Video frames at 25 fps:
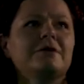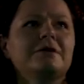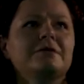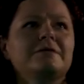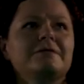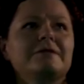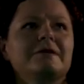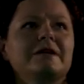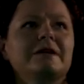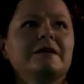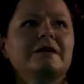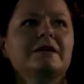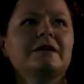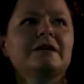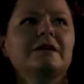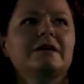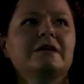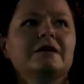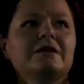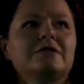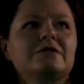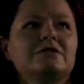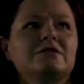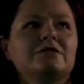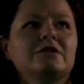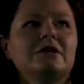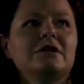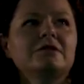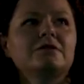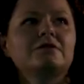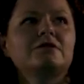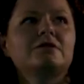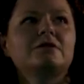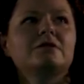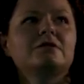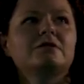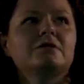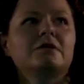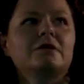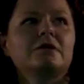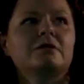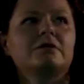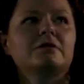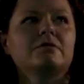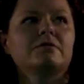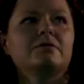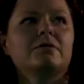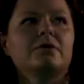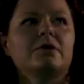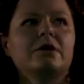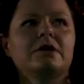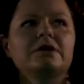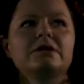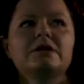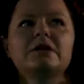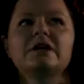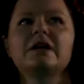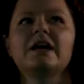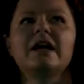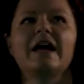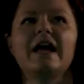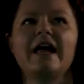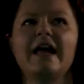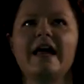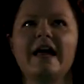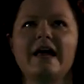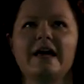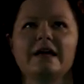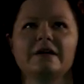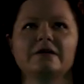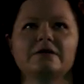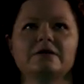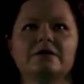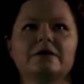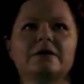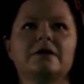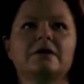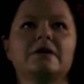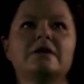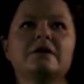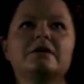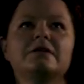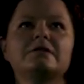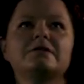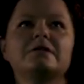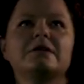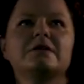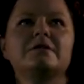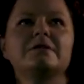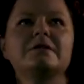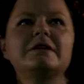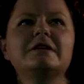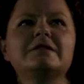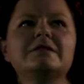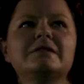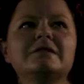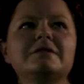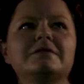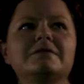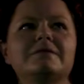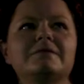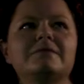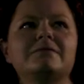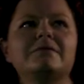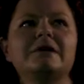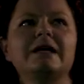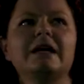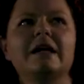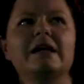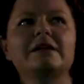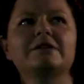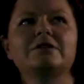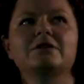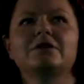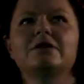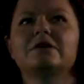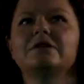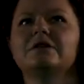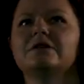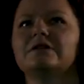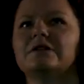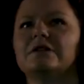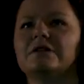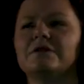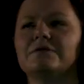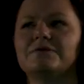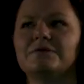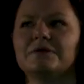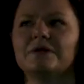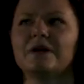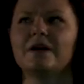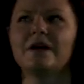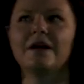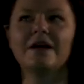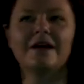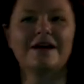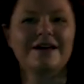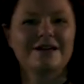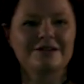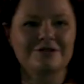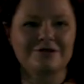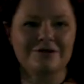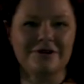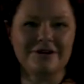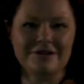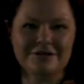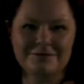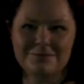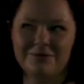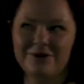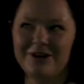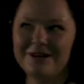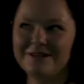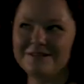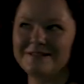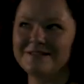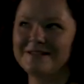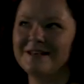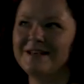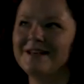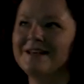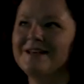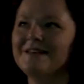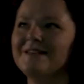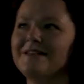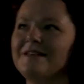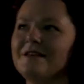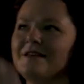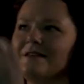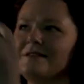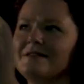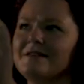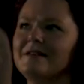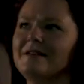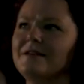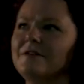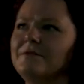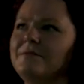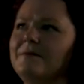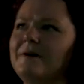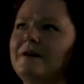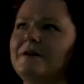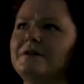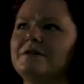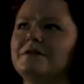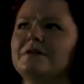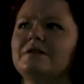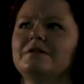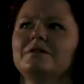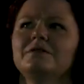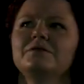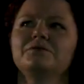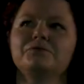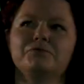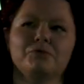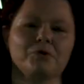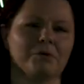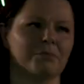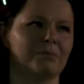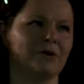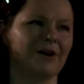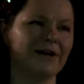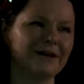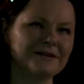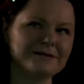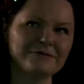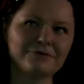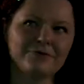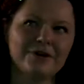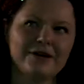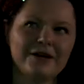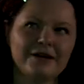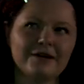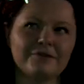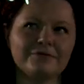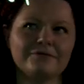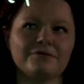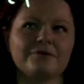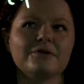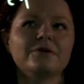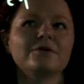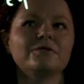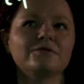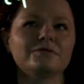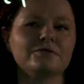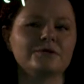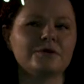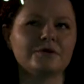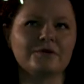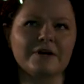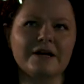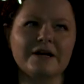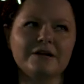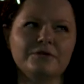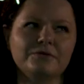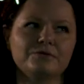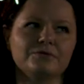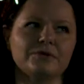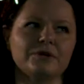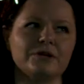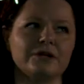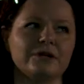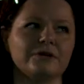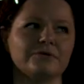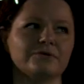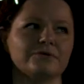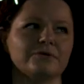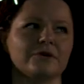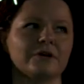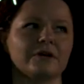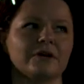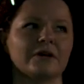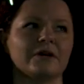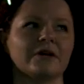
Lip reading: thing is just using the word and. So these are three alternatives to express this equation. 4 plus 5, 4 and 5.